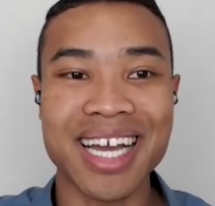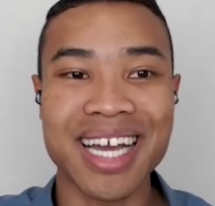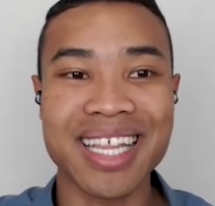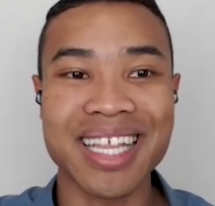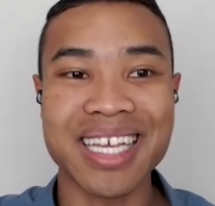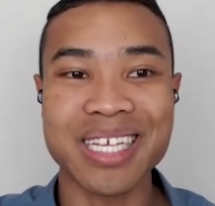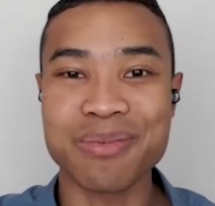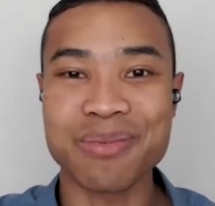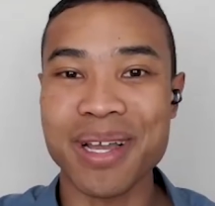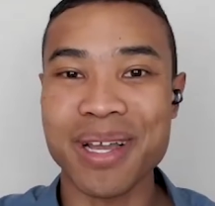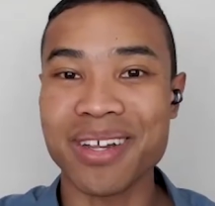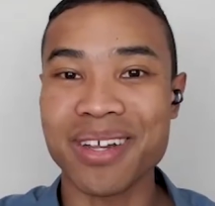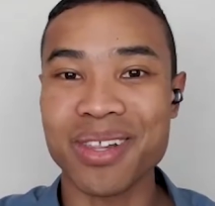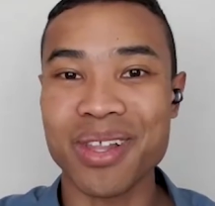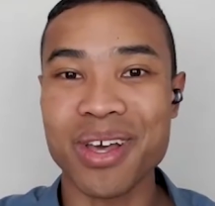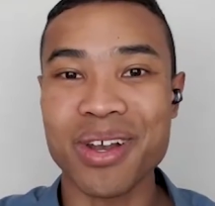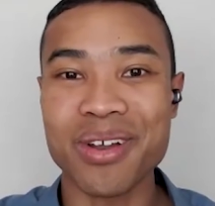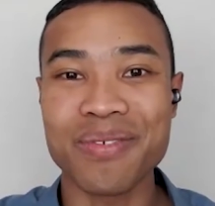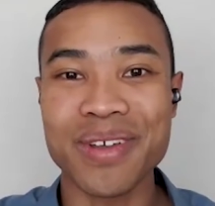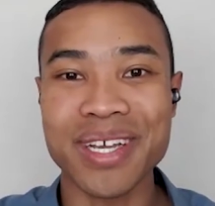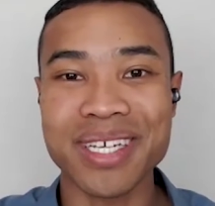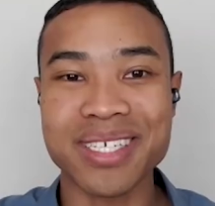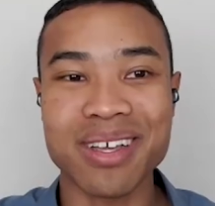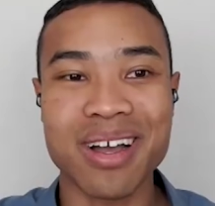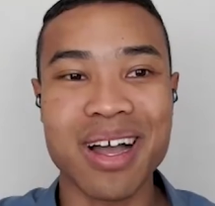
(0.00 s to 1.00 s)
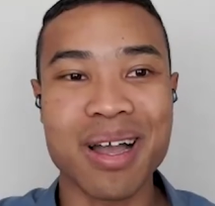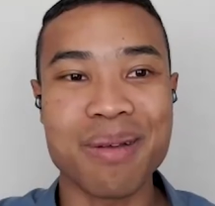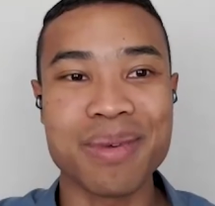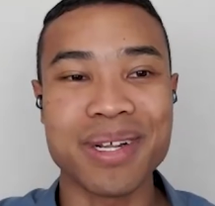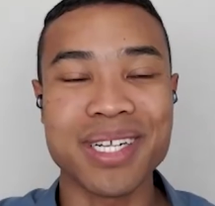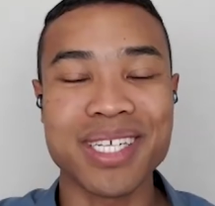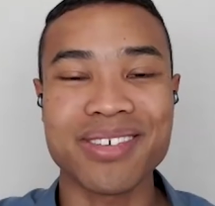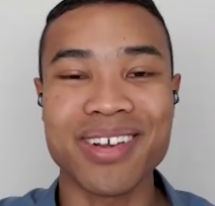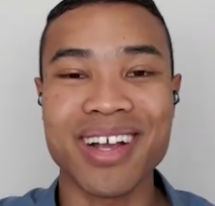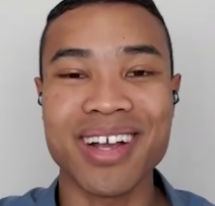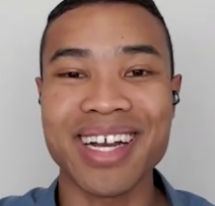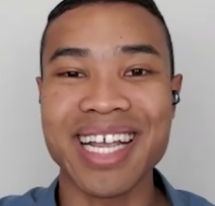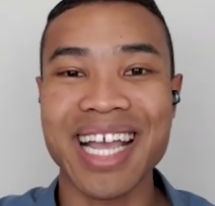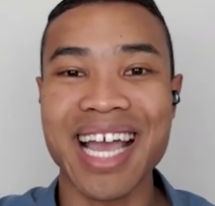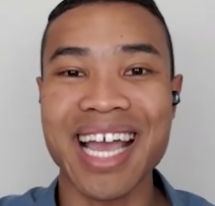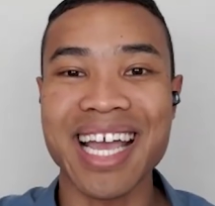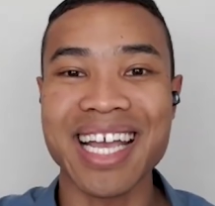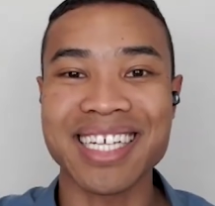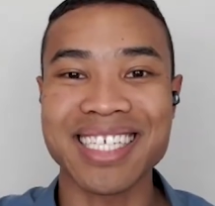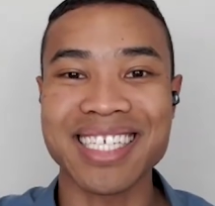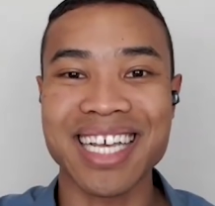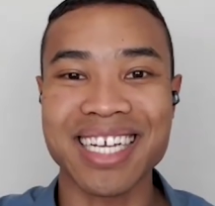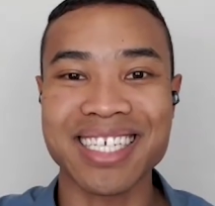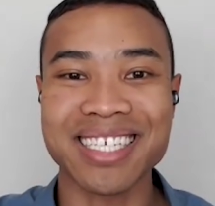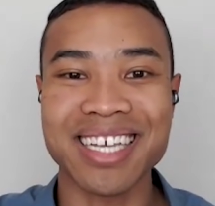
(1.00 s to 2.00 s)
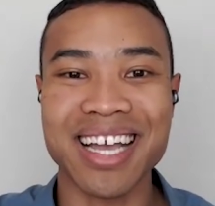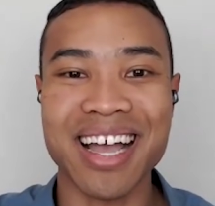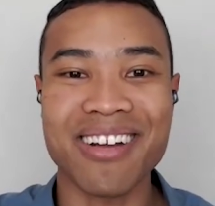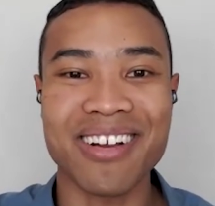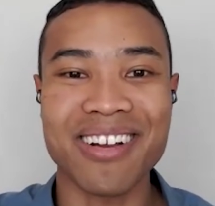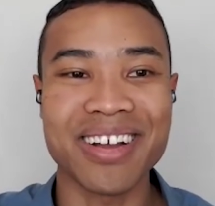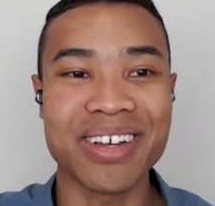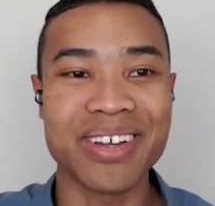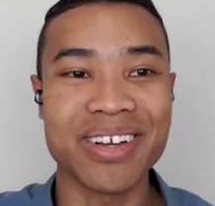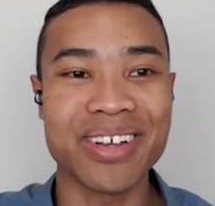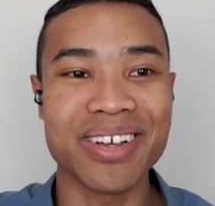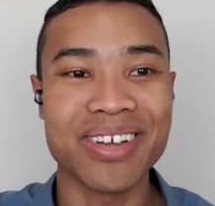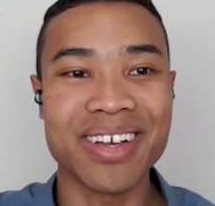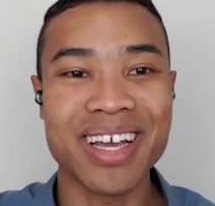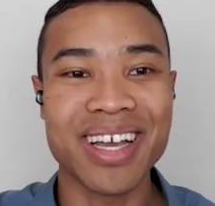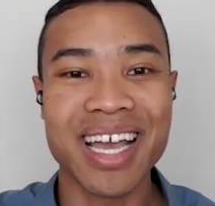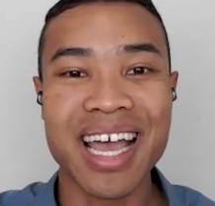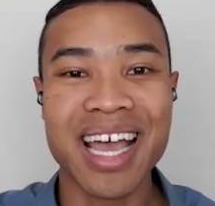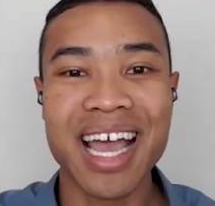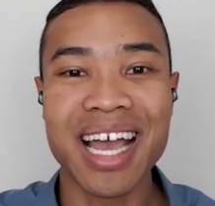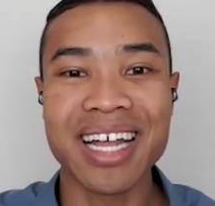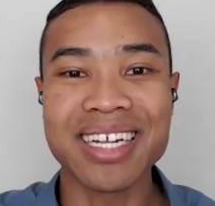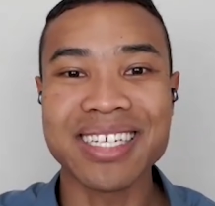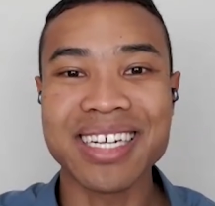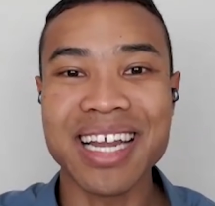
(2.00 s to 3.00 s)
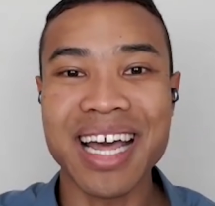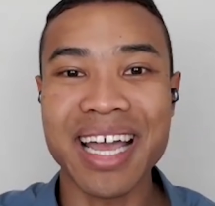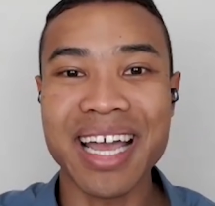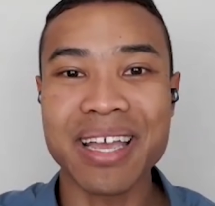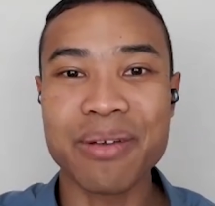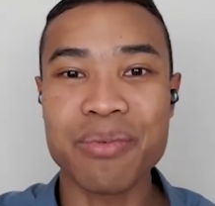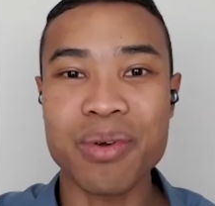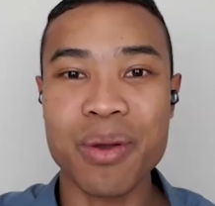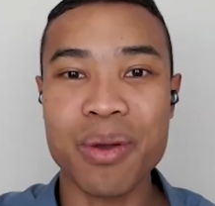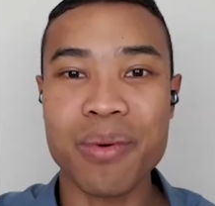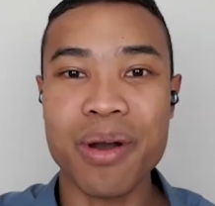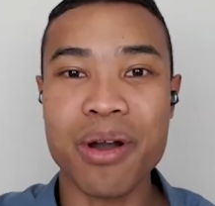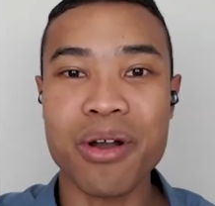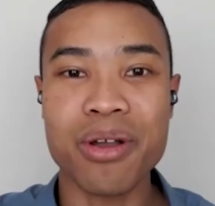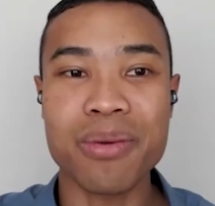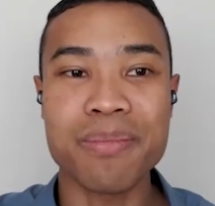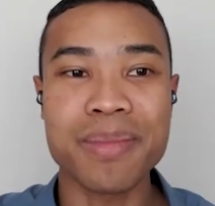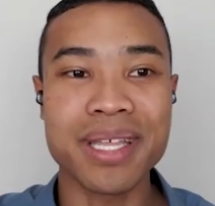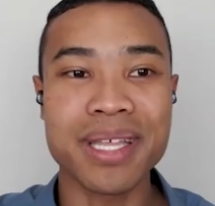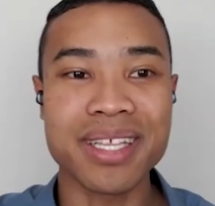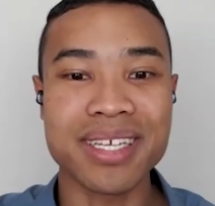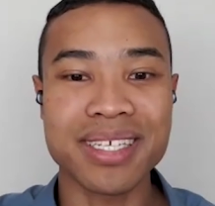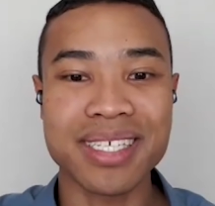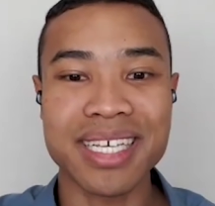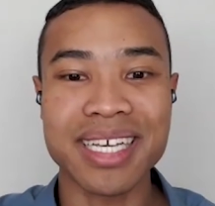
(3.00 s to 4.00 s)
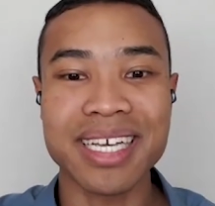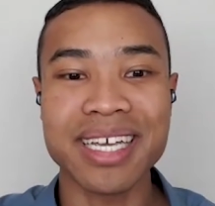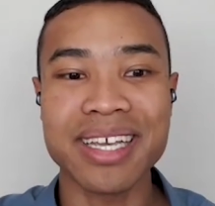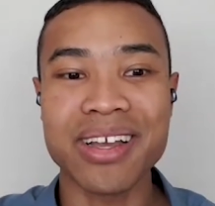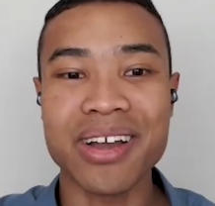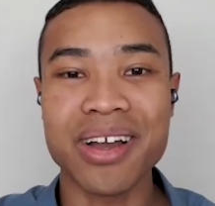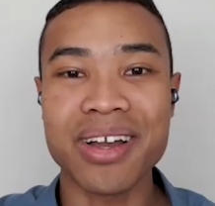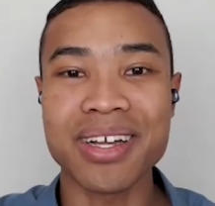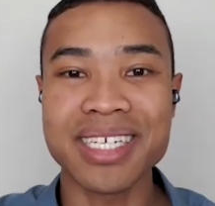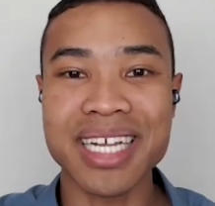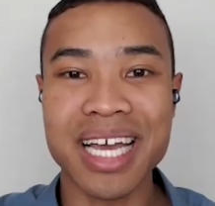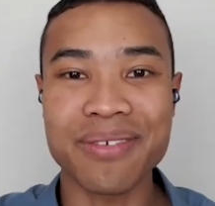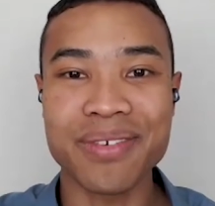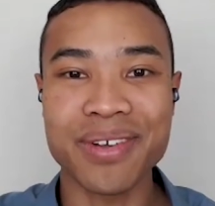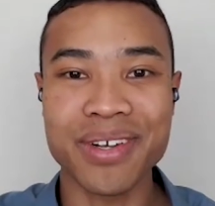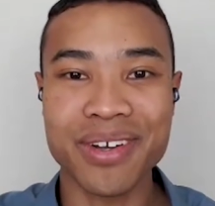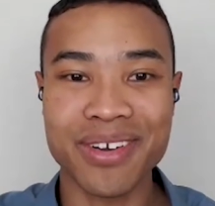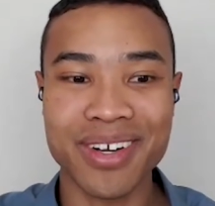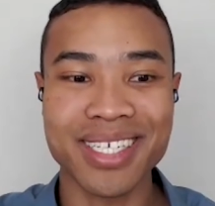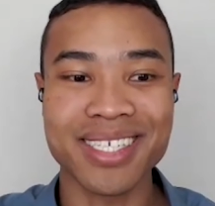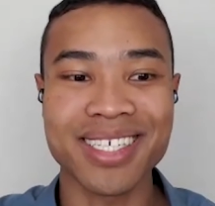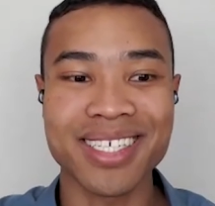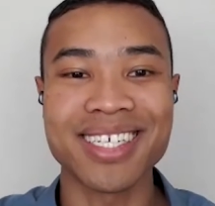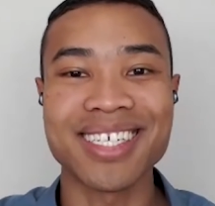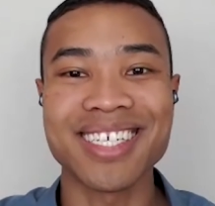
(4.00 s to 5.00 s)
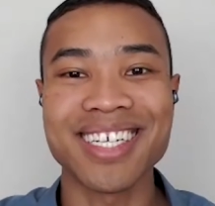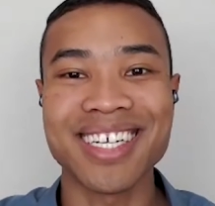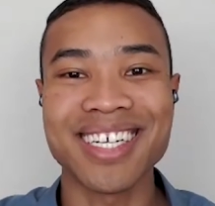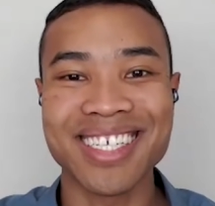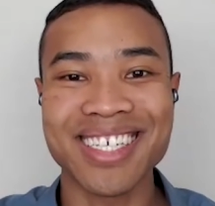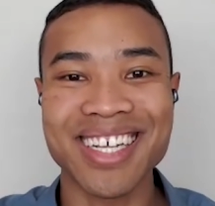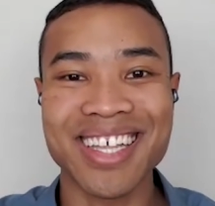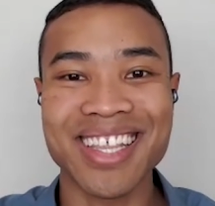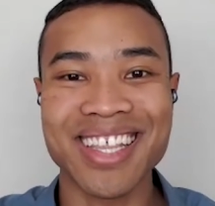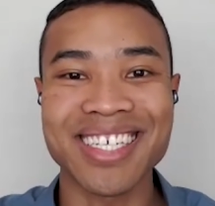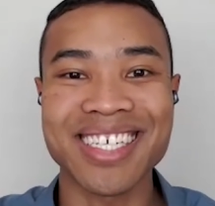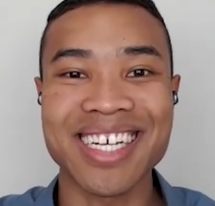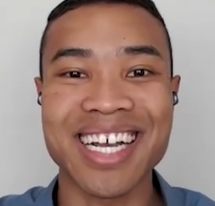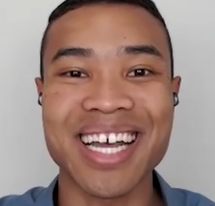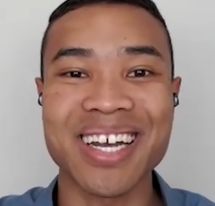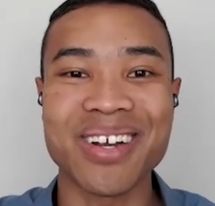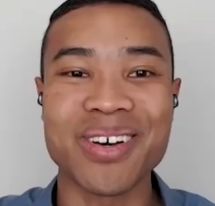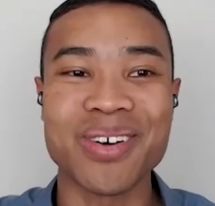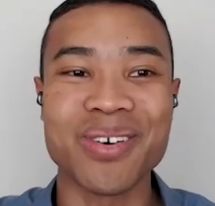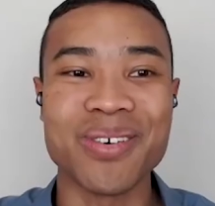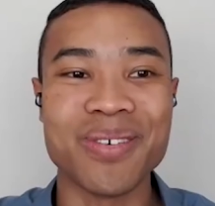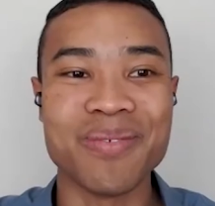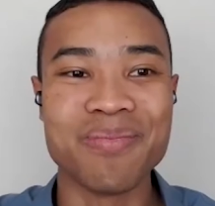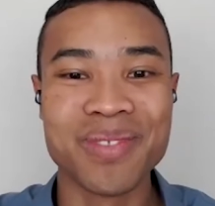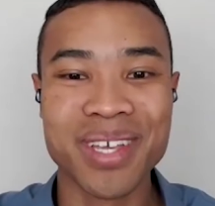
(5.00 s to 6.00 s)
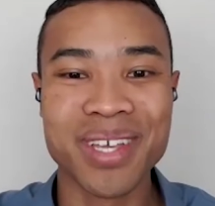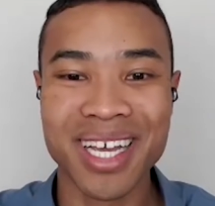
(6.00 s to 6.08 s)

There's been a lot of excitement surrounding ASX RNU. And today, we're welcoming the CEO, David Christensen, to the channel.